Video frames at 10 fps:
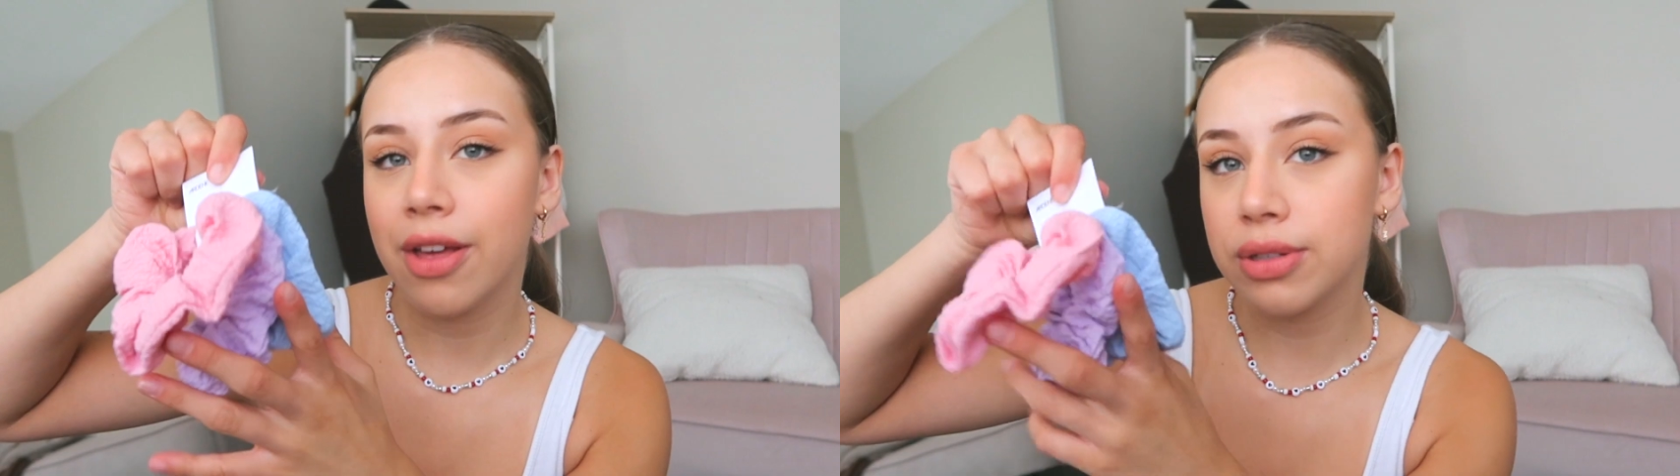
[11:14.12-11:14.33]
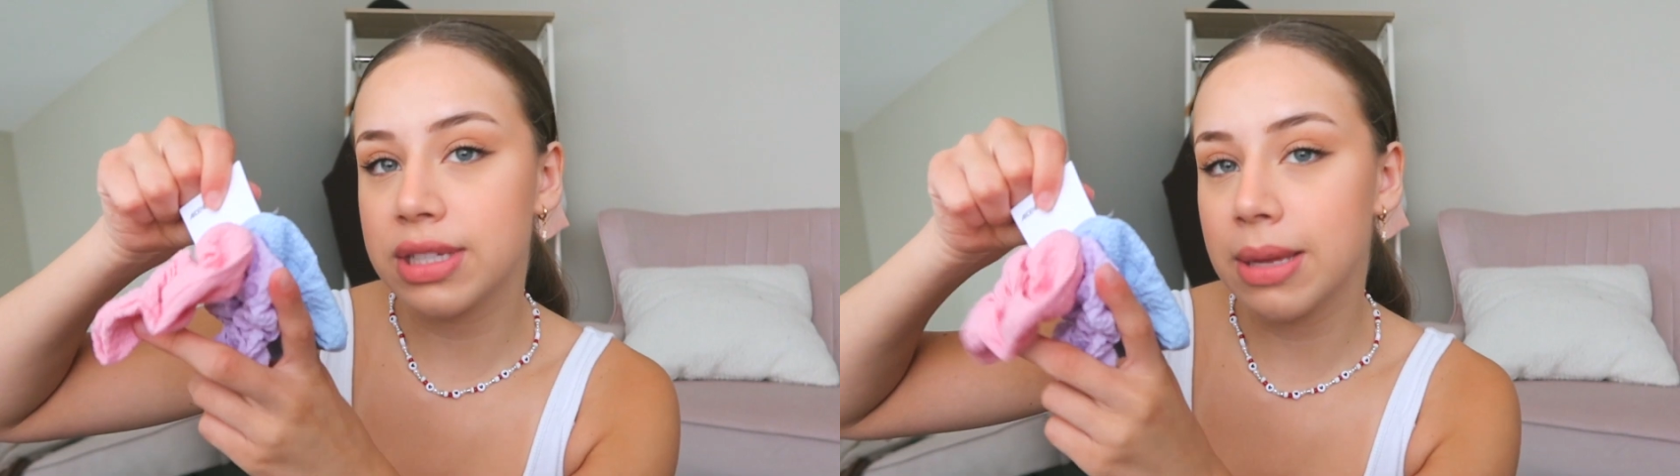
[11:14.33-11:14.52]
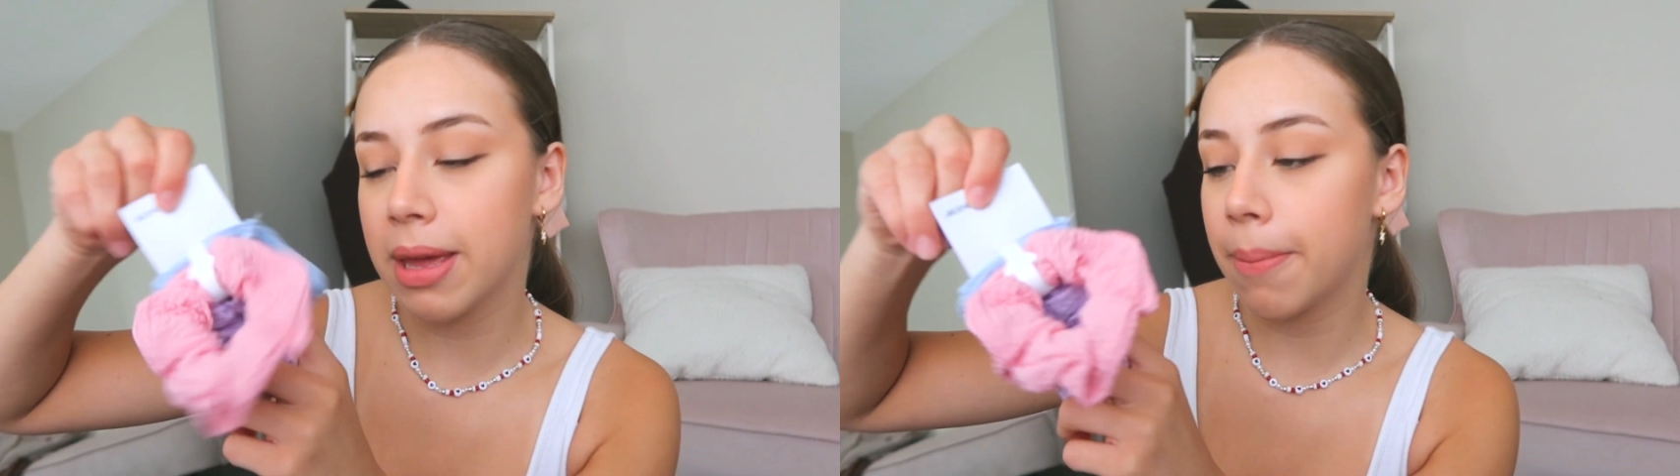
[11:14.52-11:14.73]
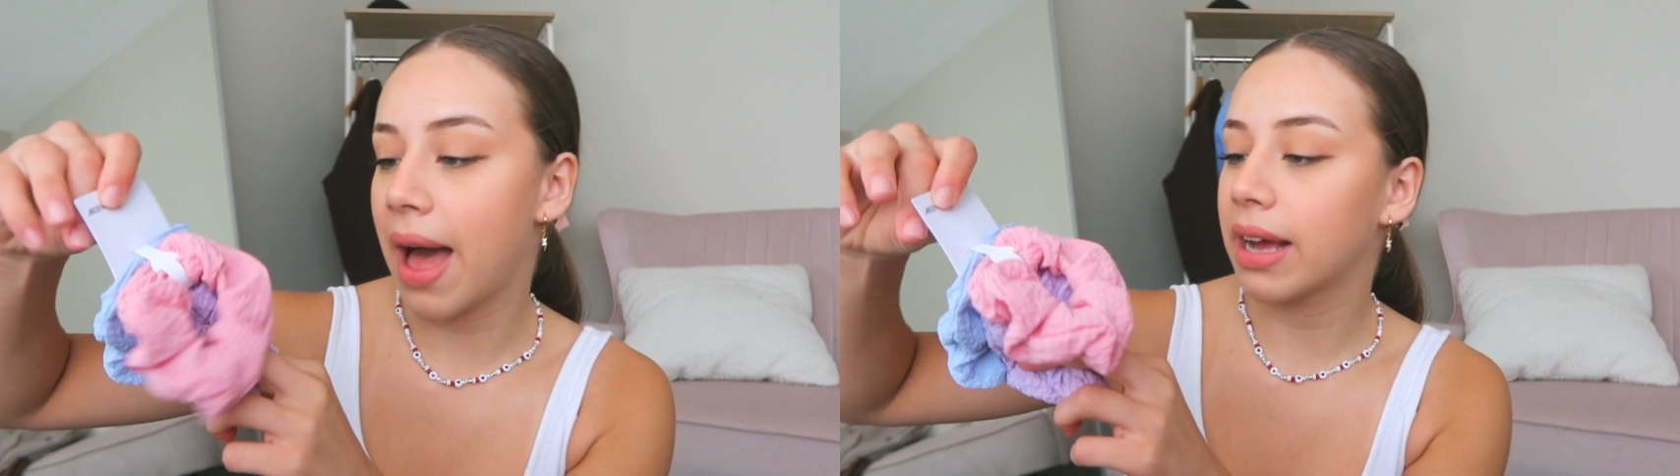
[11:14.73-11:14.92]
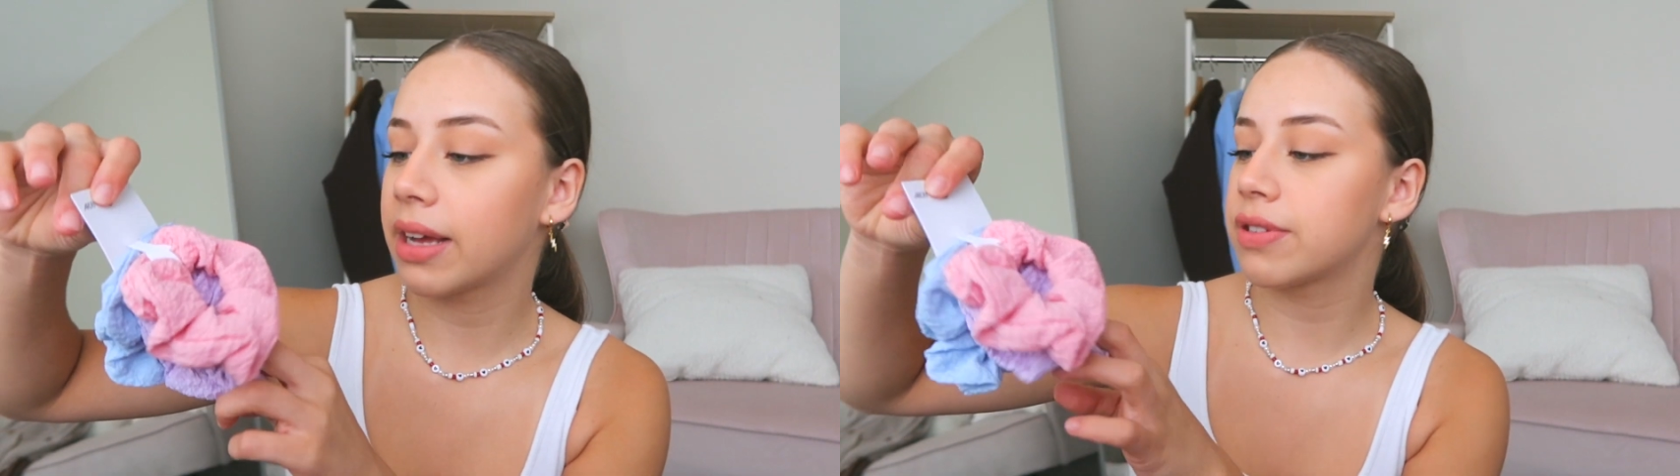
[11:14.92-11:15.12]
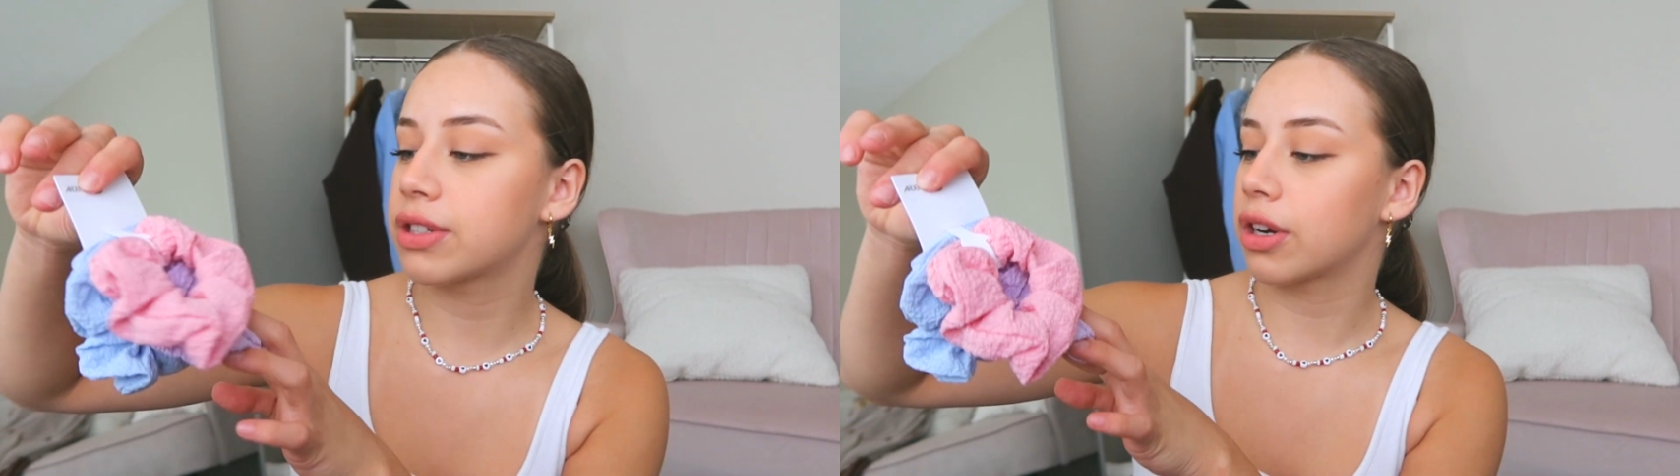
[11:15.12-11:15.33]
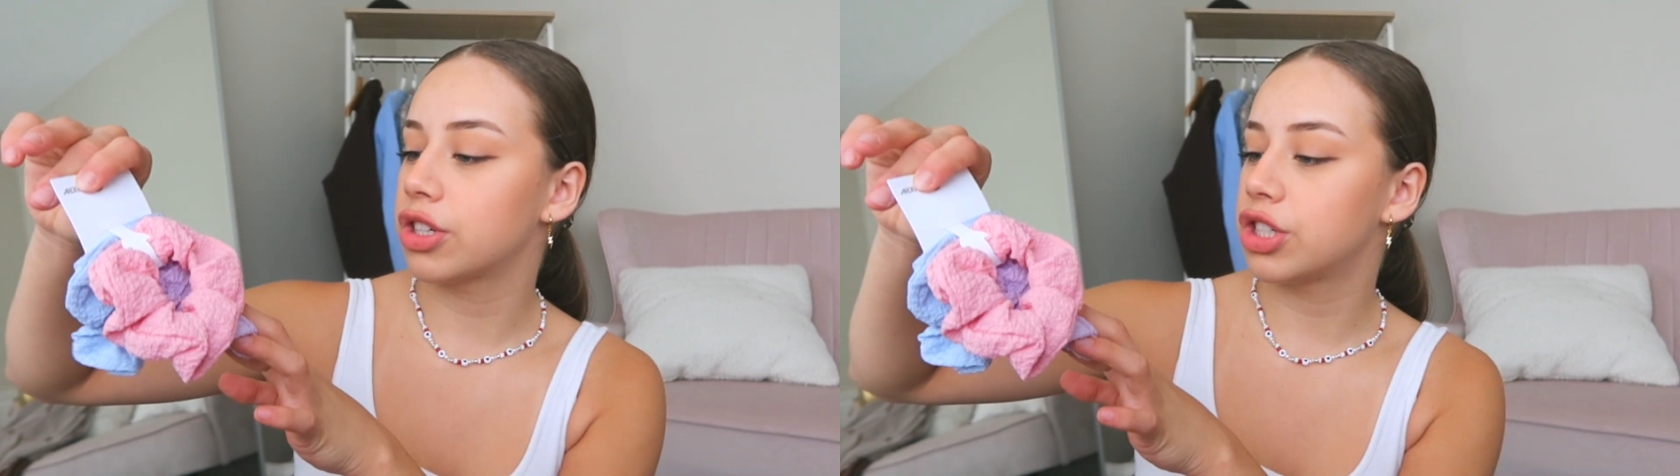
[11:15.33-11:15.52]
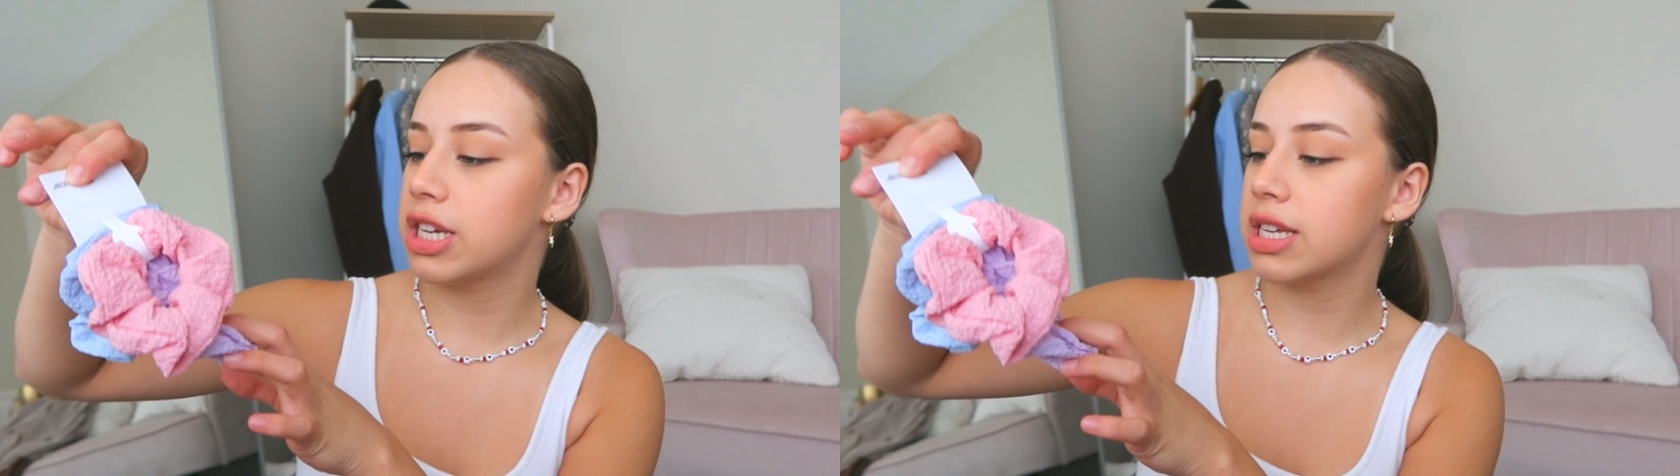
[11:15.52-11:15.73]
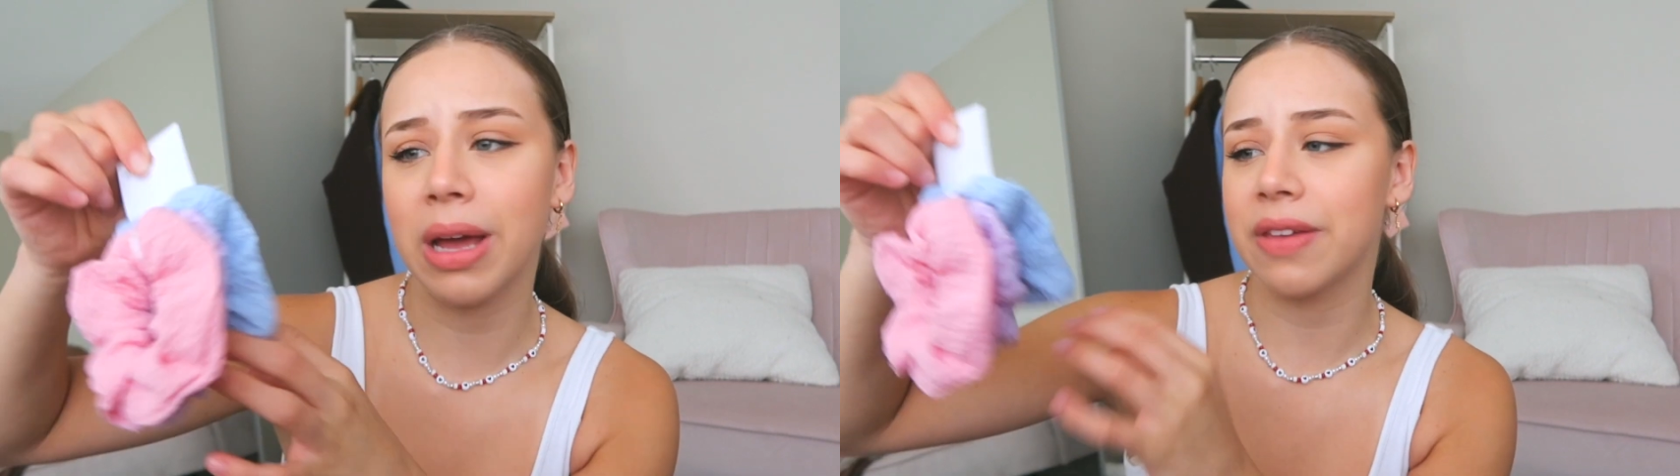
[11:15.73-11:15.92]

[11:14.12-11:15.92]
They also sent me a pack of scrunchies.